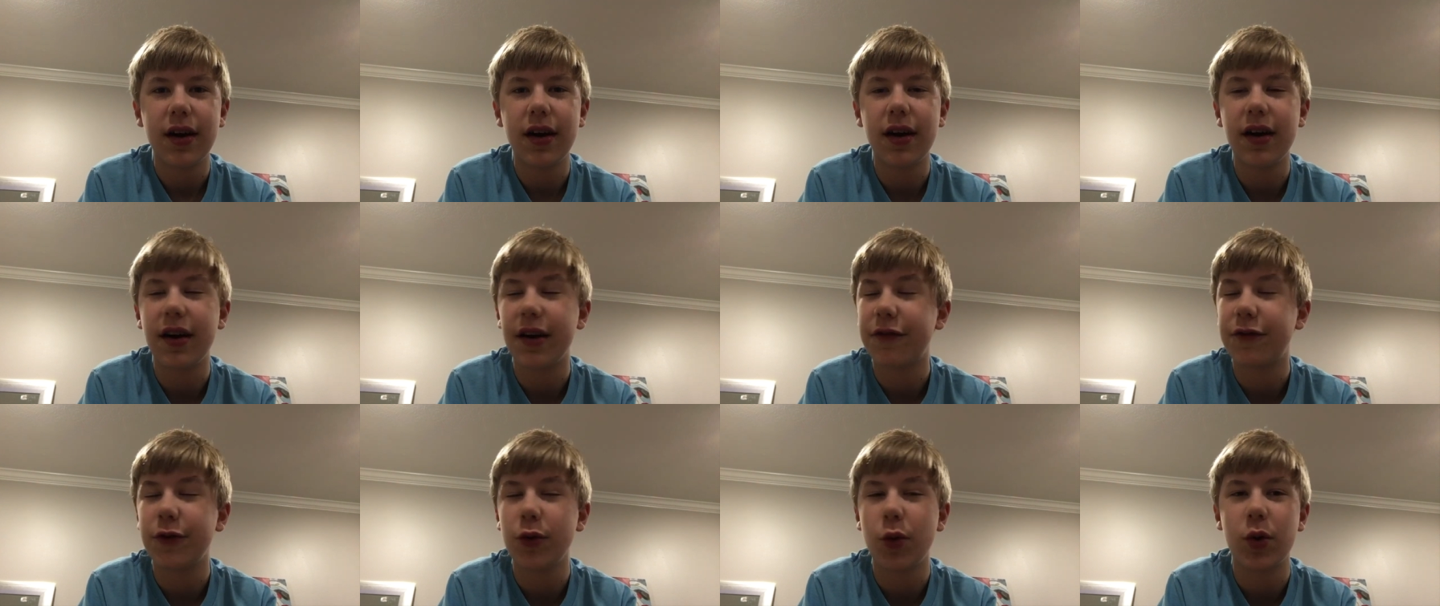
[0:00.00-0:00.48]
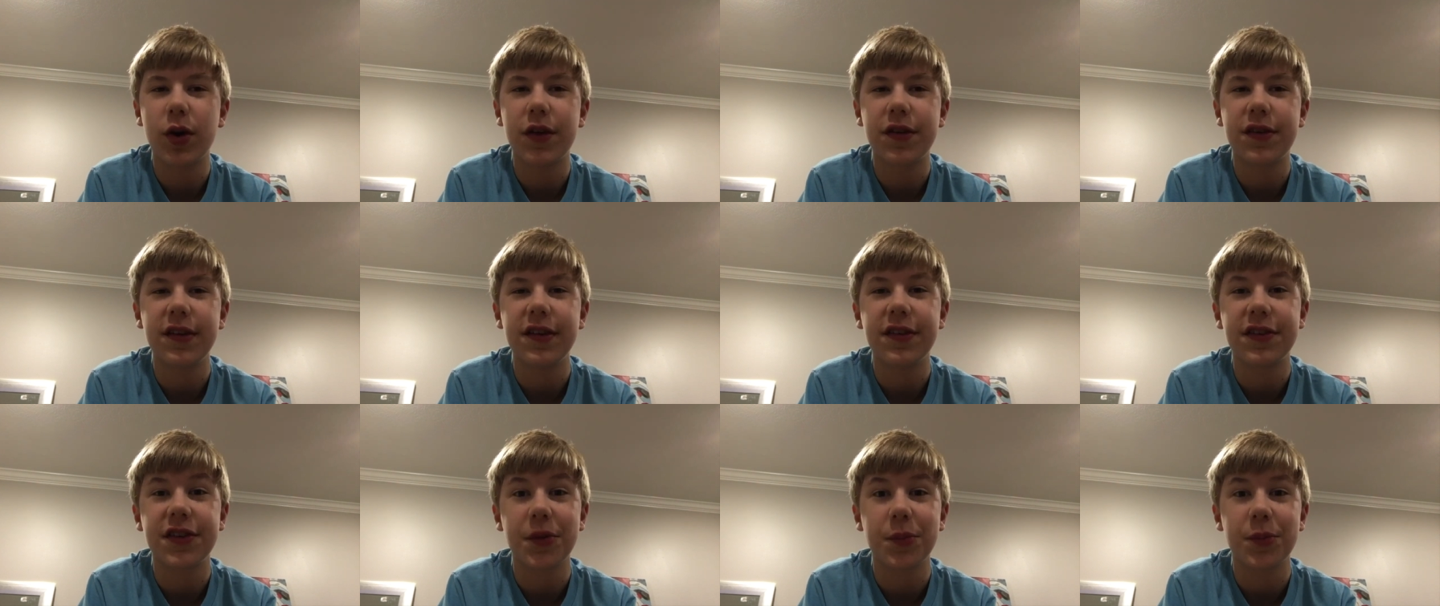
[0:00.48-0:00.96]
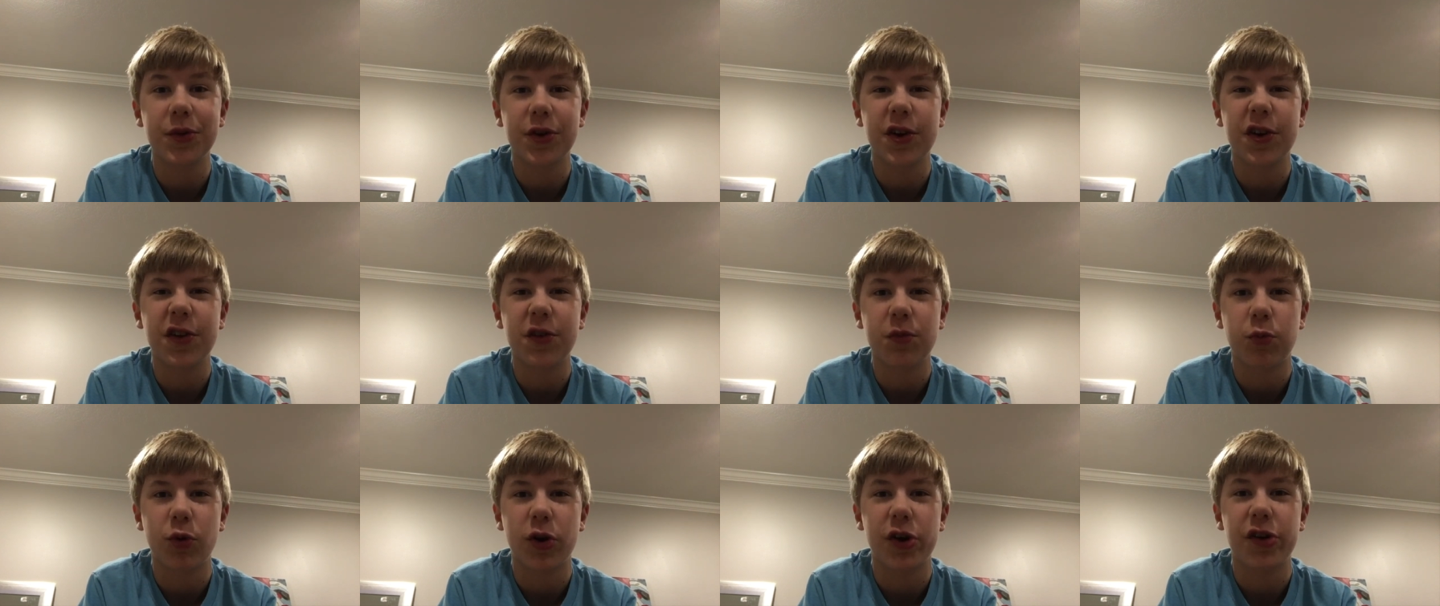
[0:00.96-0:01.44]
If you want to see similar
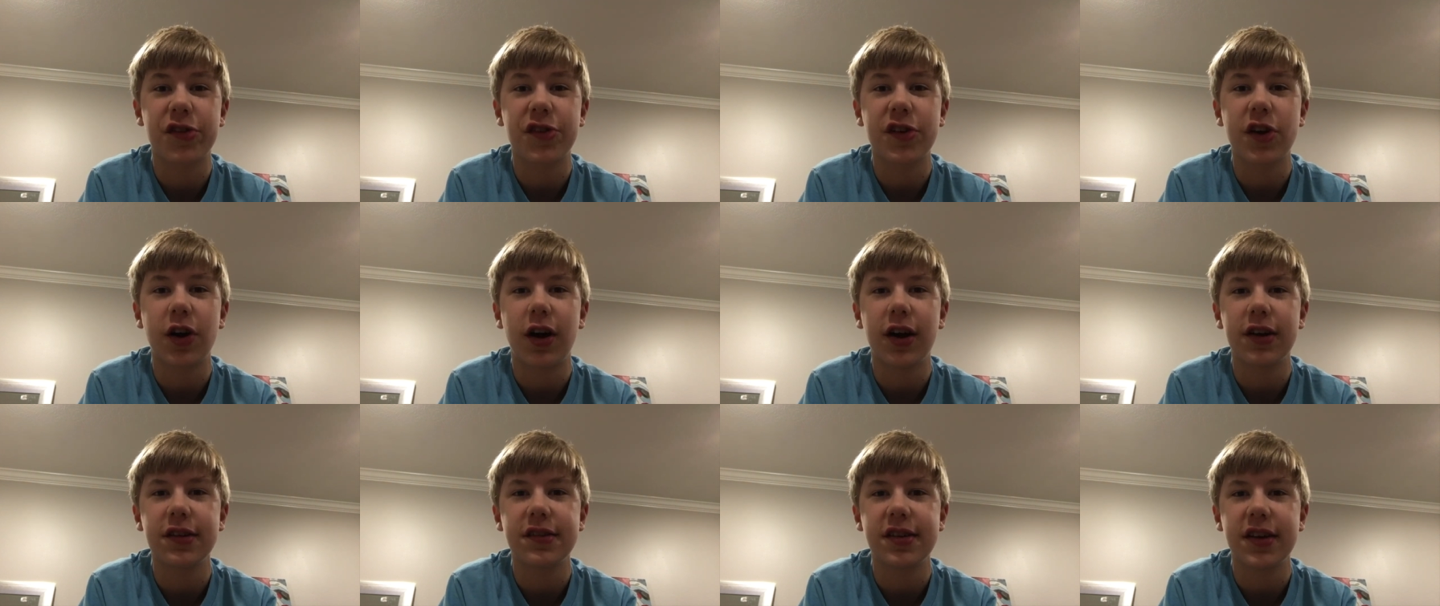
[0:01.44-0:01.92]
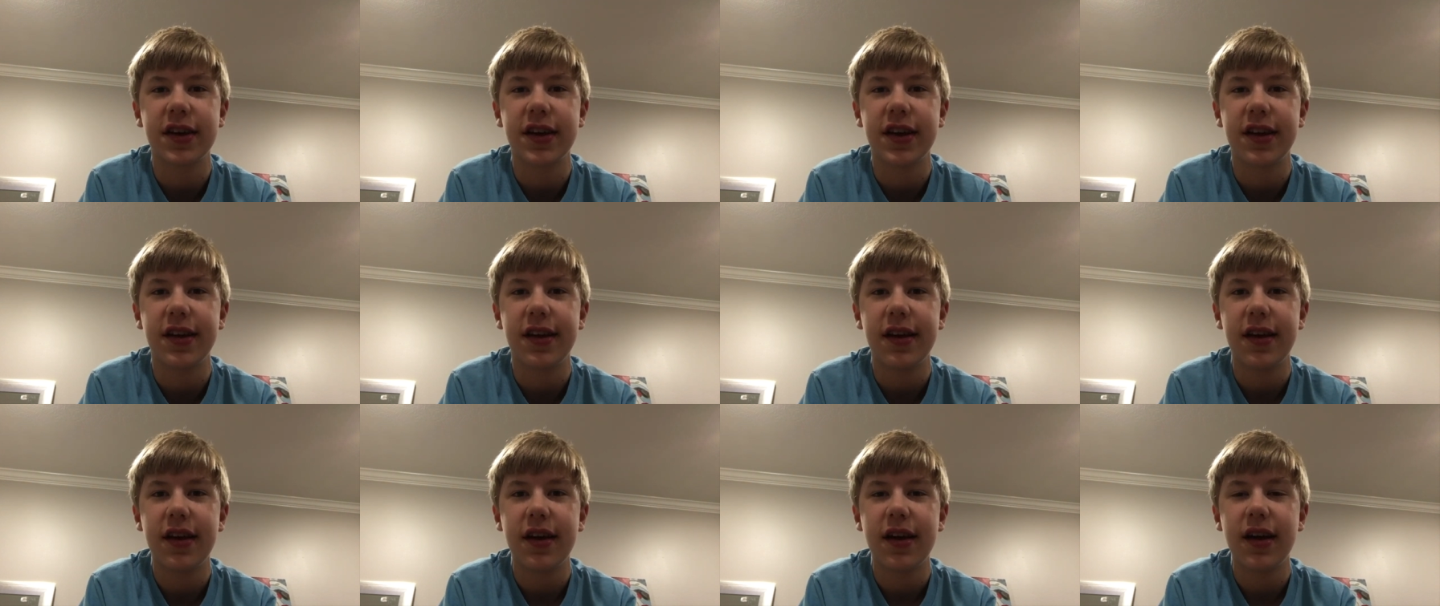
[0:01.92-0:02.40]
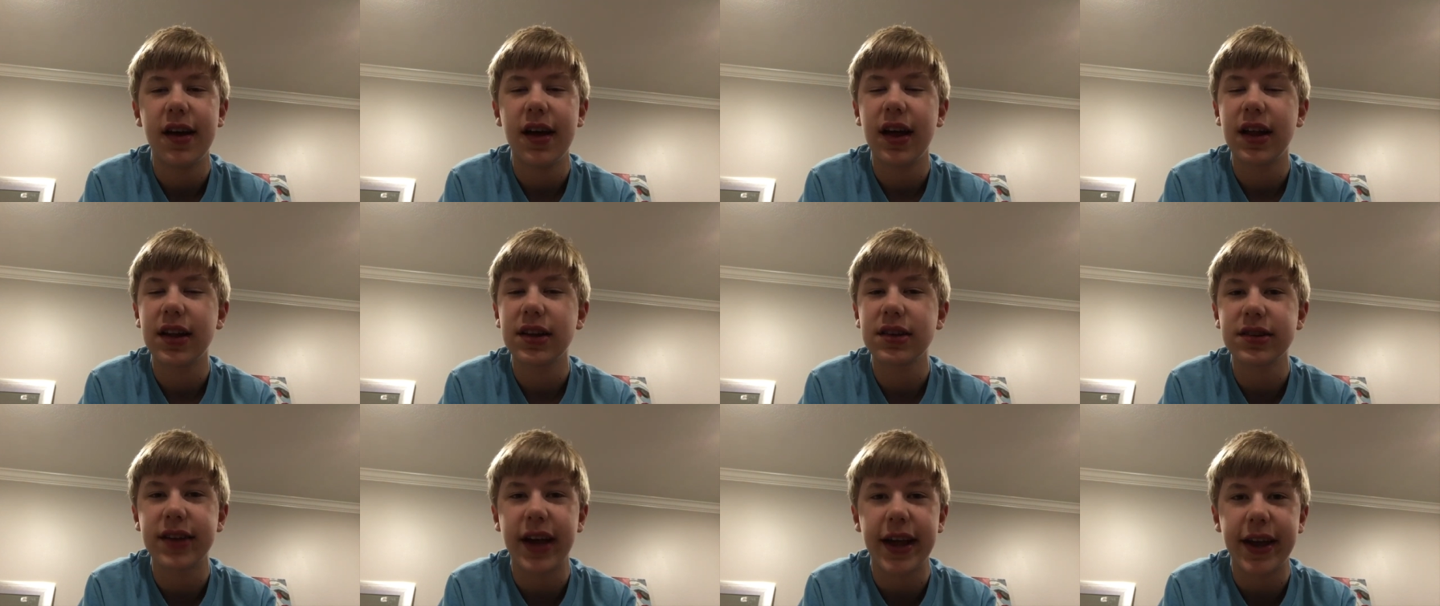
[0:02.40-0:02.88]
sports content
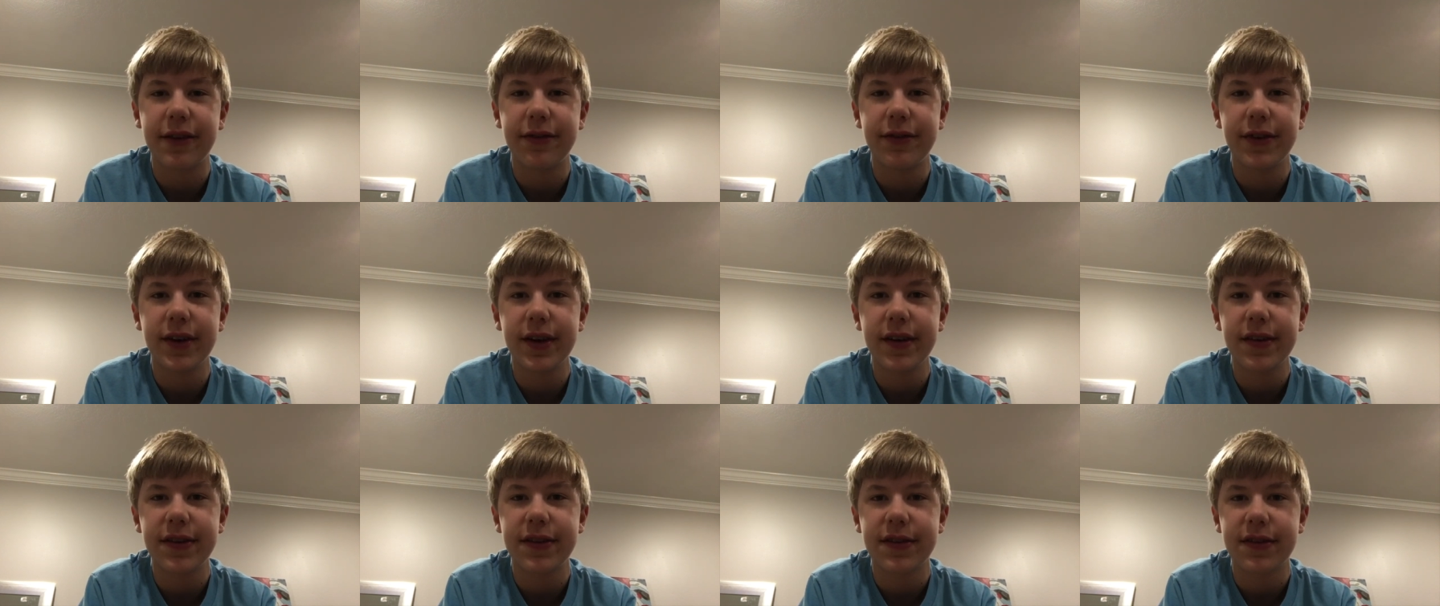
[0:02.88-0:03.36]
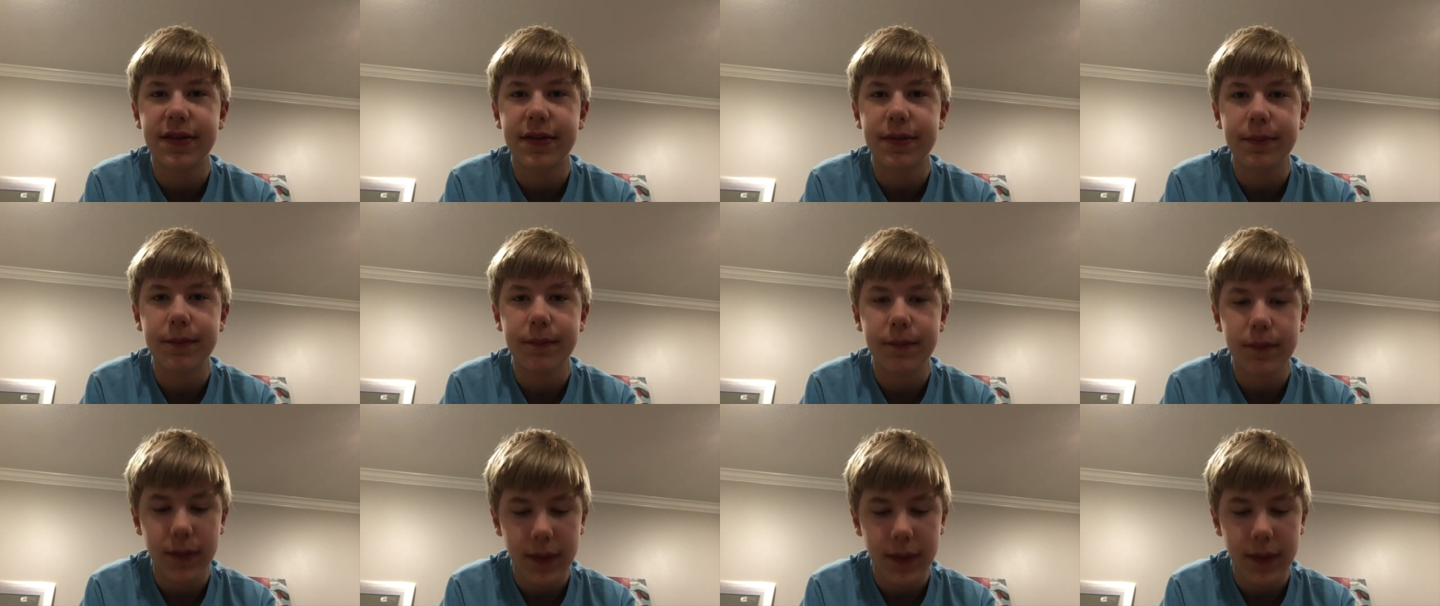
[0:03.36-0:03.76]
like this,